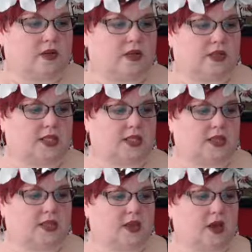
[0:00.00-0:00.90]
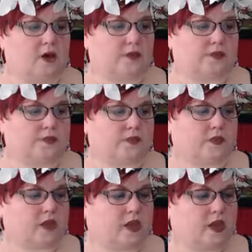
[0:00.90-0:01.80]
I think that's it. Oh,
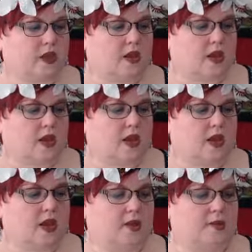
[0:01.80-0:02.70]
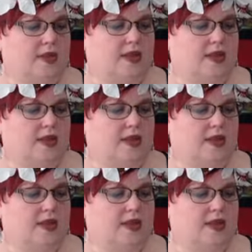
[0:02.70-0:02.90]
um,